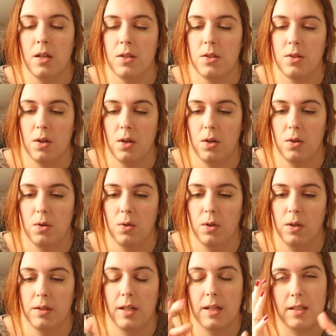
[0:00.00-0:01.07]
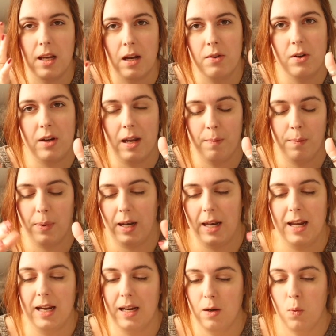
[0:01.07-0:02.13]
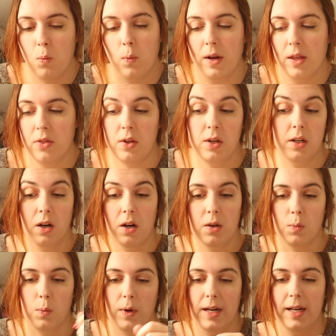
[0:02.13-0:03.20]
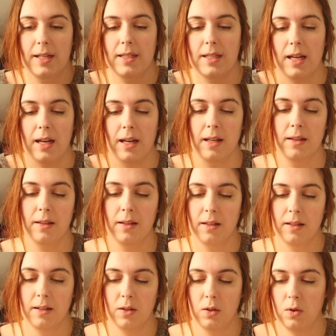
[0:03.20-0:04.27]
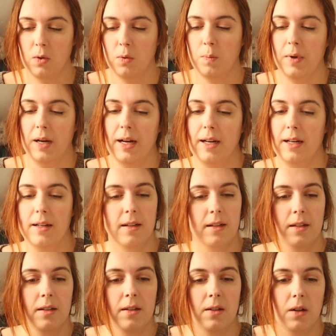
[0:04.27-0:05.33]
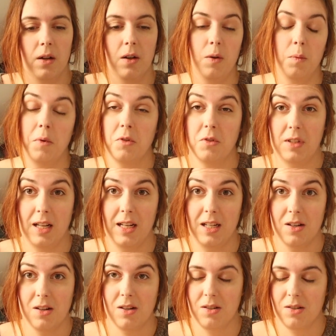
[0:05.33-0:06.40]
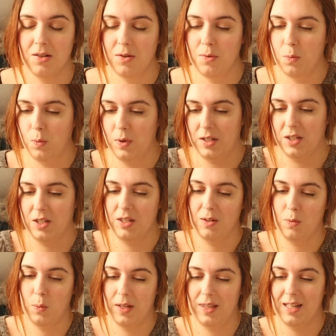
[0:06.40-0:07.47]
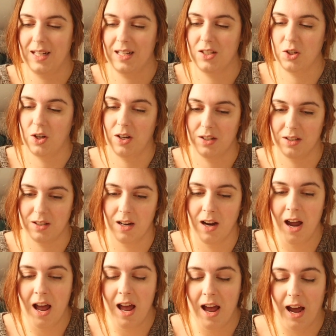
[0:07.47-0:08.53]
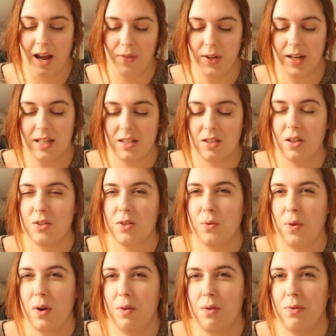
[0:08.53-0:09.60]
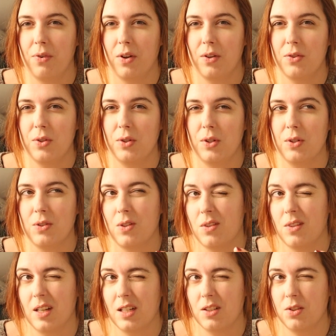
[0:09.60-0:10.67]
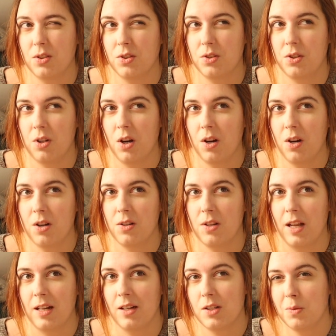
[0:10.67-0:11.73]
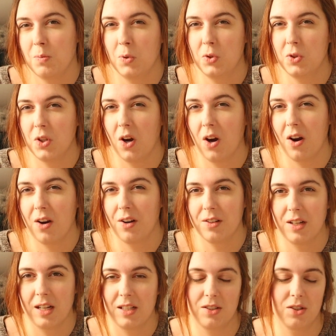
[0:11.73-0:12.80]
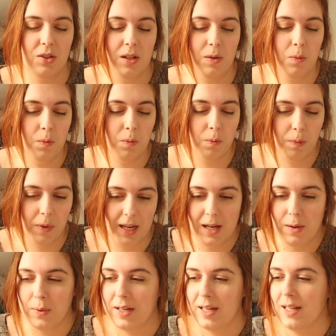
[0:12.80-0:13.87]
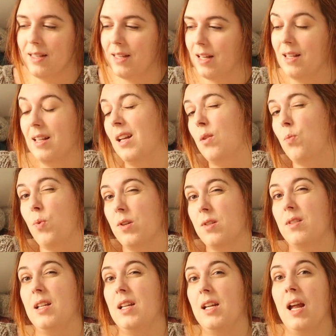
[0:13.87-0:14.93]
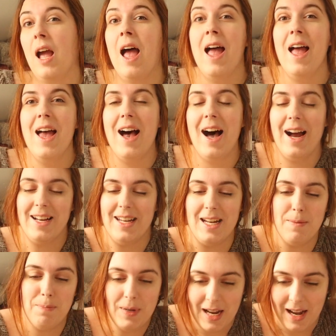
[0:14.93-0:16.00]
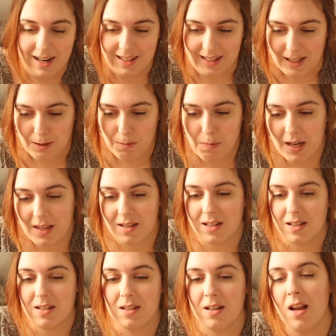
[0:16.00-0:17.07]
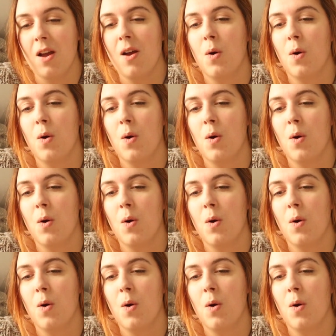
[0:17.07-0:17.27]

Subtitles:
So that's how you can play with yarn weight and combine almost any yarn with each other. I think it's also very fun to use a textured yarn and a smooth yarn, and you can play with it. And that was the idea behind this pattern.